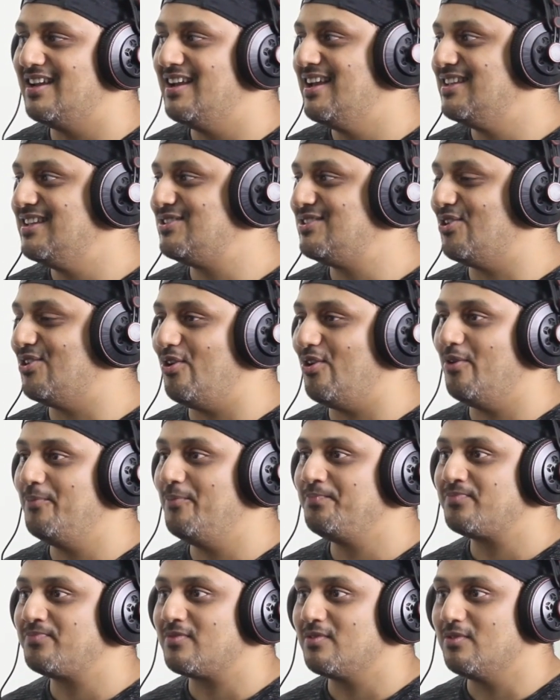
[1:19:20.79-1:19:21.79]

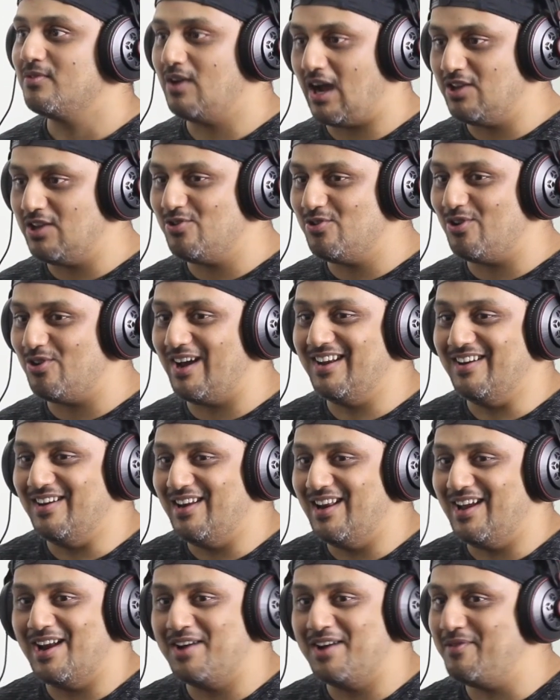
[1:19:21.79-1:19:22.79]
So are you?
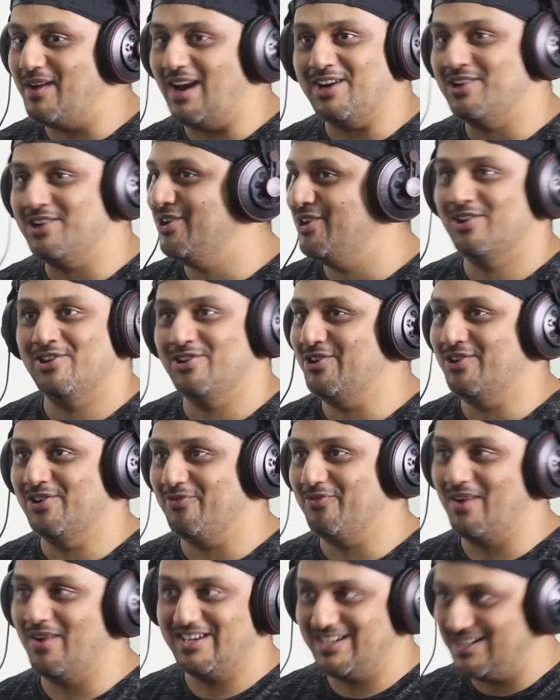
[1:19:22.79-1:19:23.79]
And we're like, no,
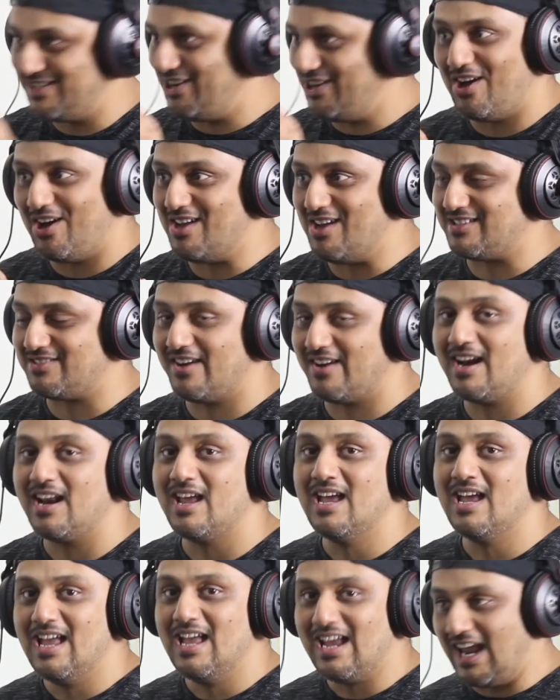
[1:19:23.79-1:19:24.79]
we're just lost, right?
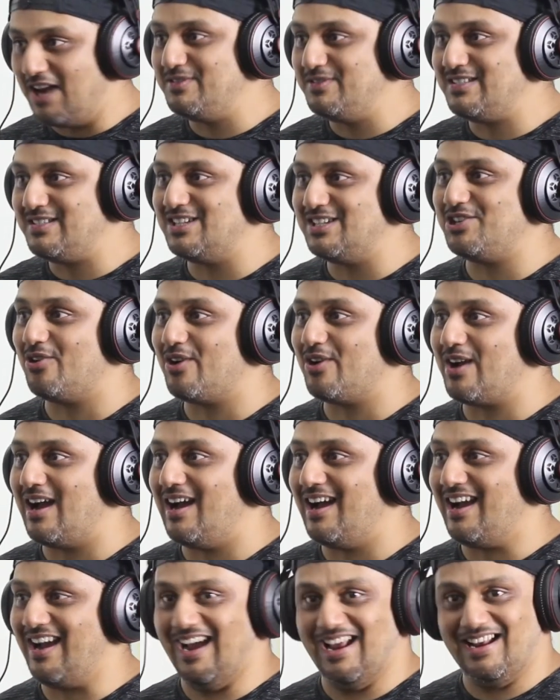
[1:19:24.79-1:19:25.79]
Can you search your car,
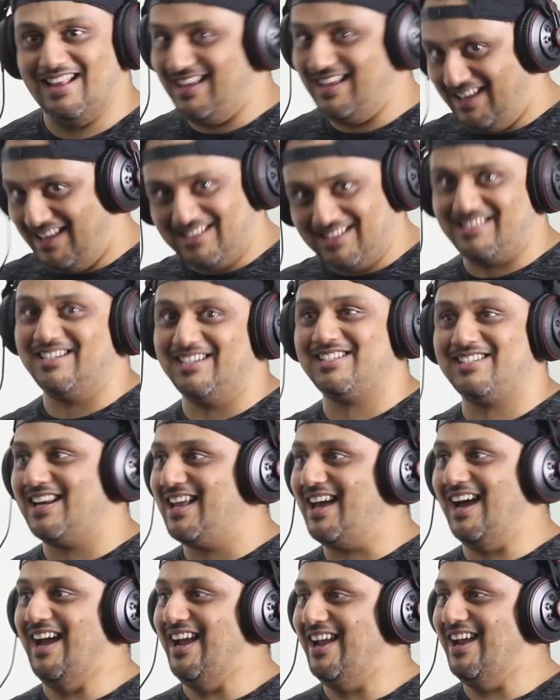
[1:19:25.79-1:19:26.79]
guys? Just search
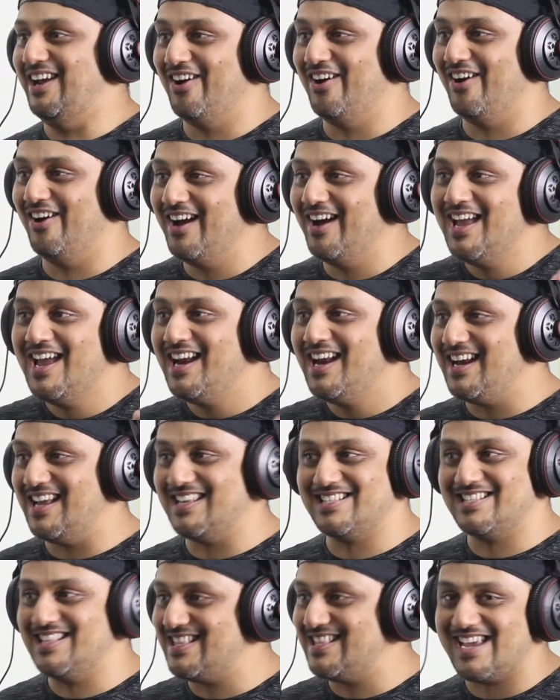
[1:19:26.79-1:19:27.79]
lah, you know. There's
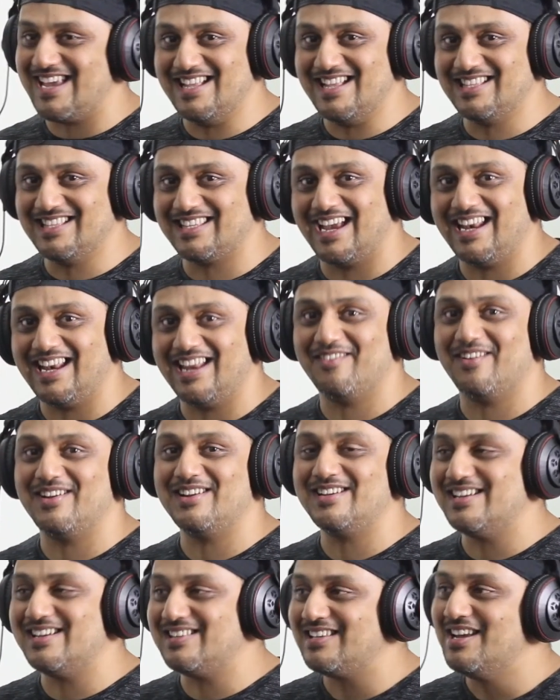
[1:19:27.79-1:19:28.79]
nothing inside
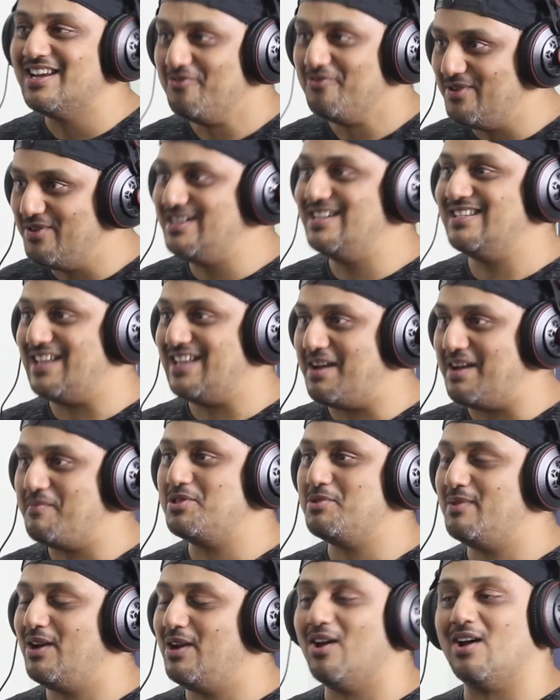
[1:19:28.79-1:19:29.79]
it. We just happen to
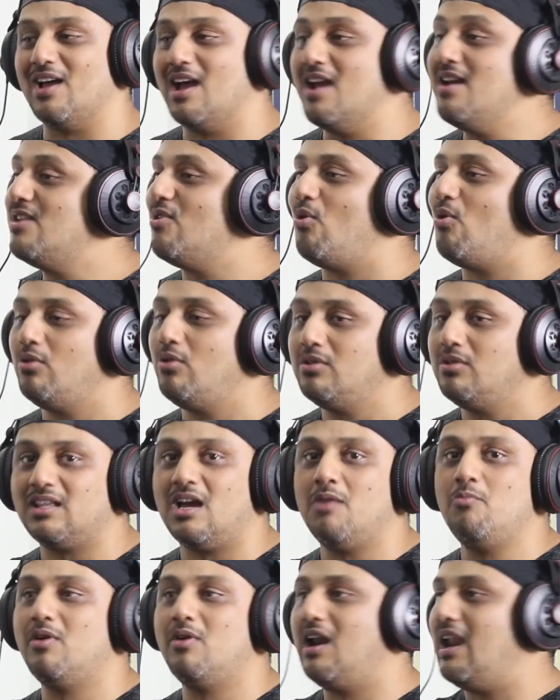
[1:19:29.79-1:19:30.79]
be lost. And the whole time
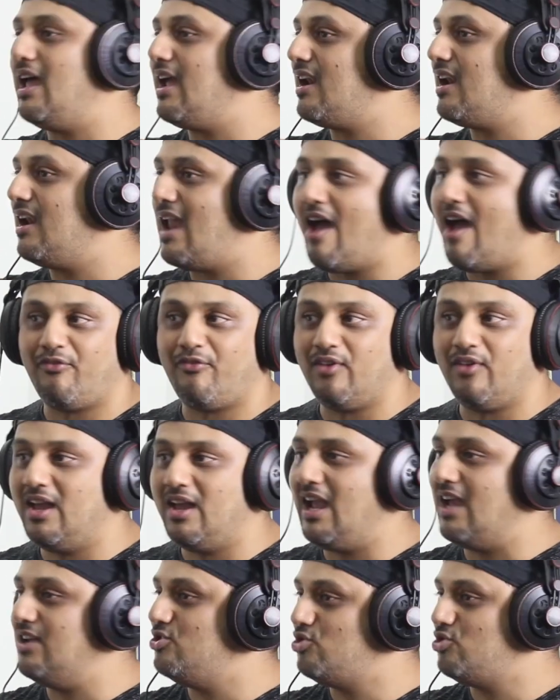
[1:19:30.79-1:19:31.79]
we're like laughing
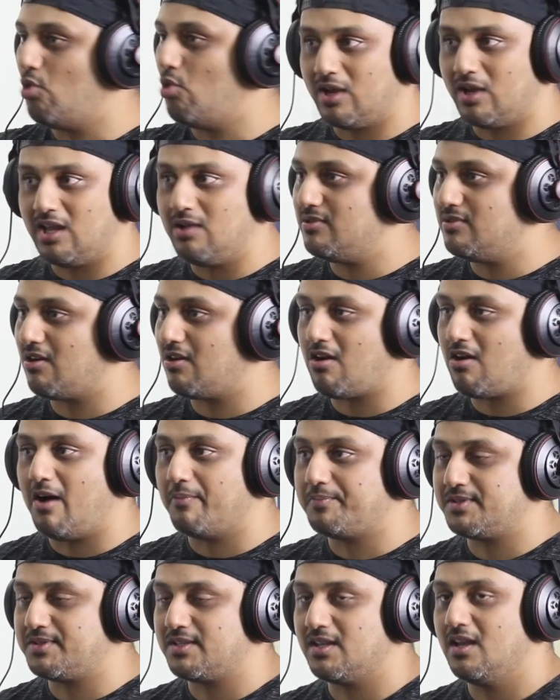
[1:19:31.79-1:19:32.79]
and joking with the
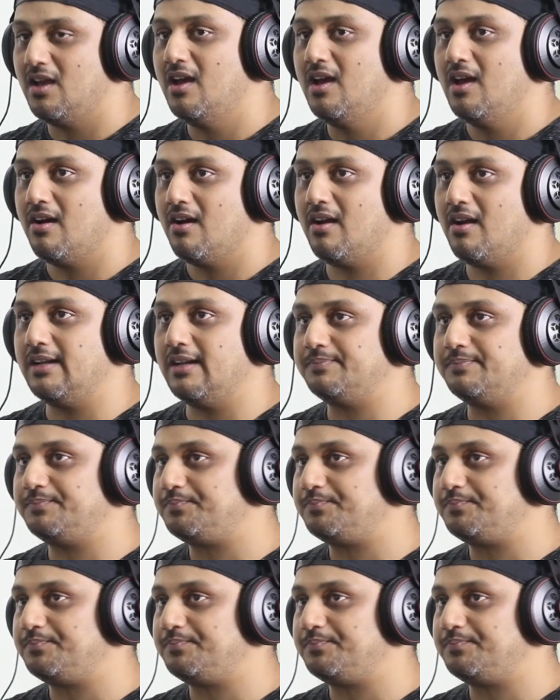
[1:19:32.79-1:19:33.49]
cops, right?